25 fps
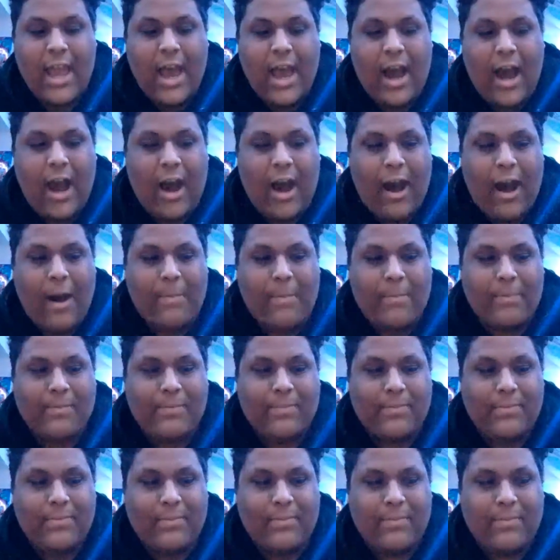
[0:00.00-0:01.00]

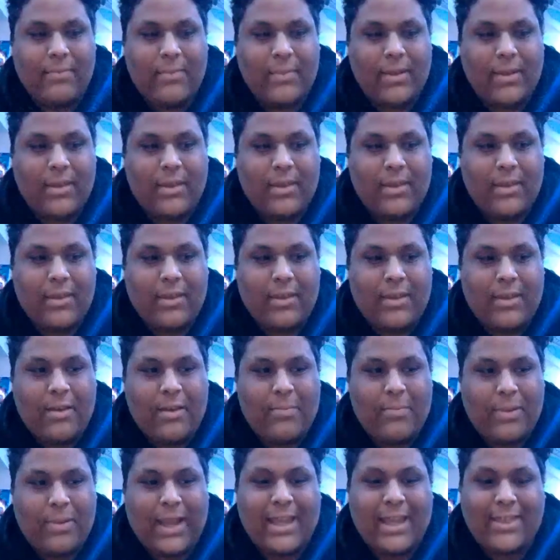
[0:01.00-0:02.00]

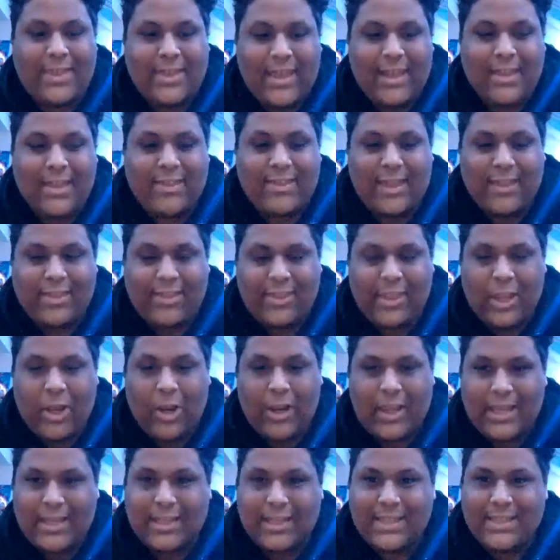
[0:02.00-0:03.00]
But I think that there
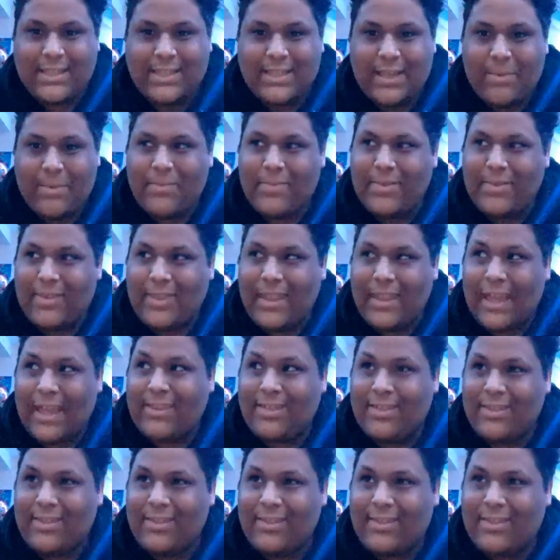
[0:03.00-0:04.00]
is some,
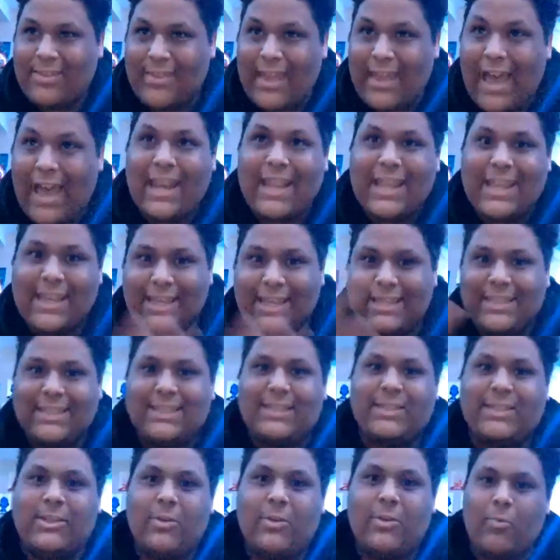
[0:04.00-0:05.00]
that
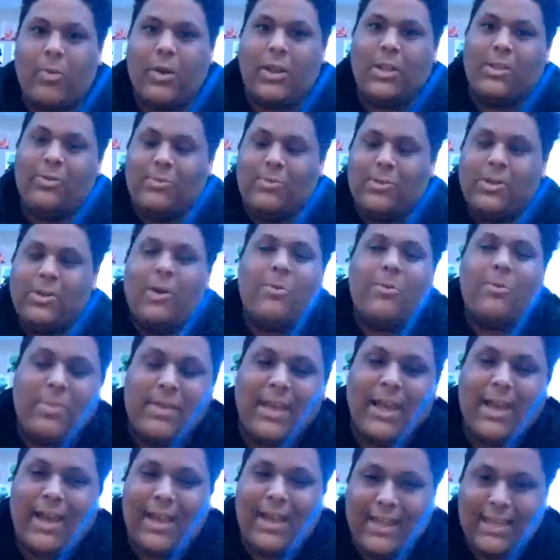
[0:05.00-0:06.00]
is what
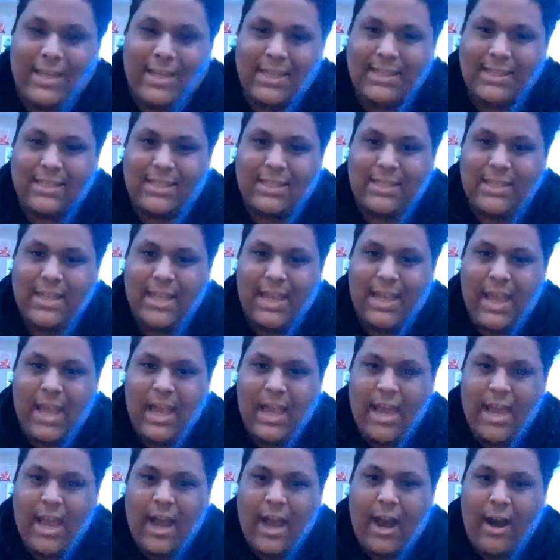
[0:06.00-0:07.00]
utopia is
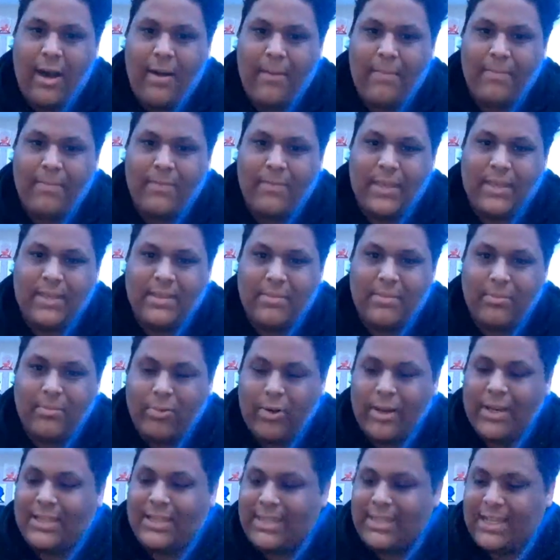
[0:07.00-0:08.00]

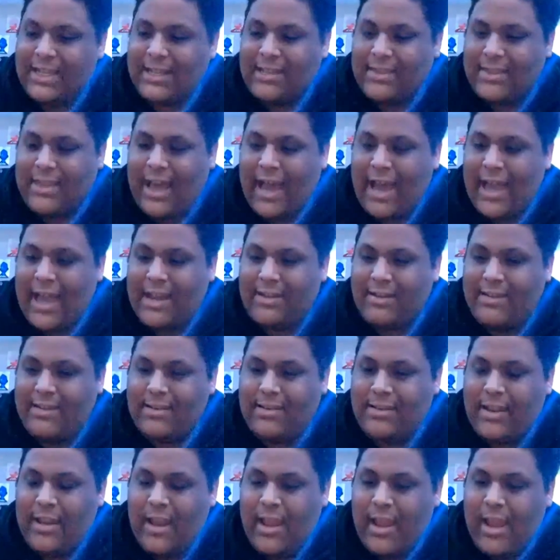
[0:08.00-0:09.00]
embracing that
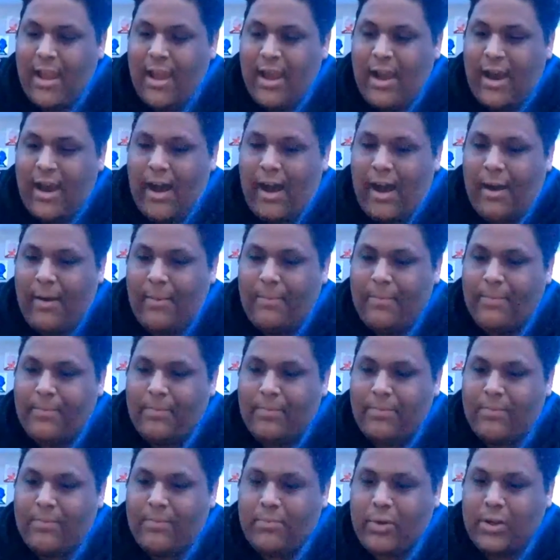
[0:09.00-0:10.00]

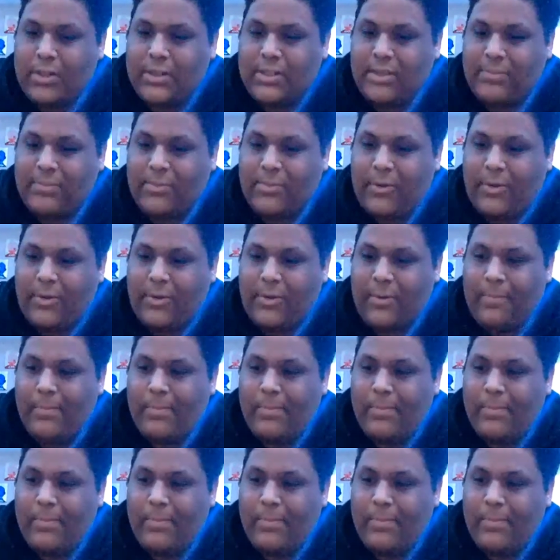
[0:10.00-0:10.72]
principle.